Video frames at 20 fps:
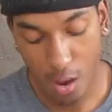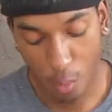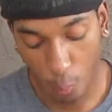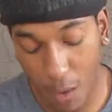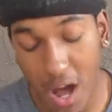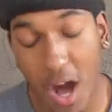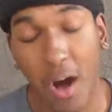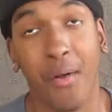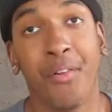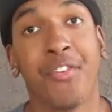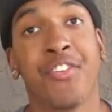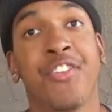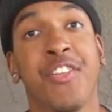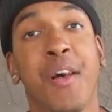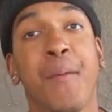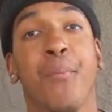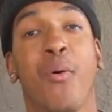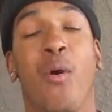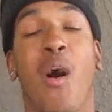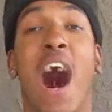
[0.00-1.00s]
Well,
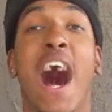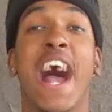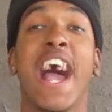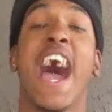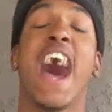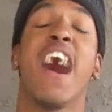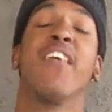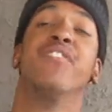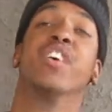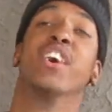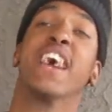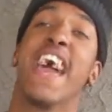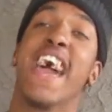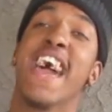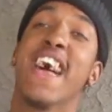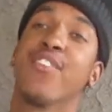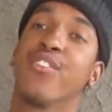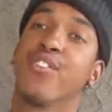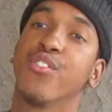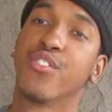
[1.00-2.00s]
simple. I have the
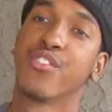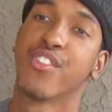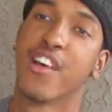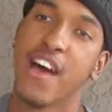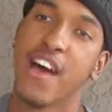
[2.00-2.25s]
answers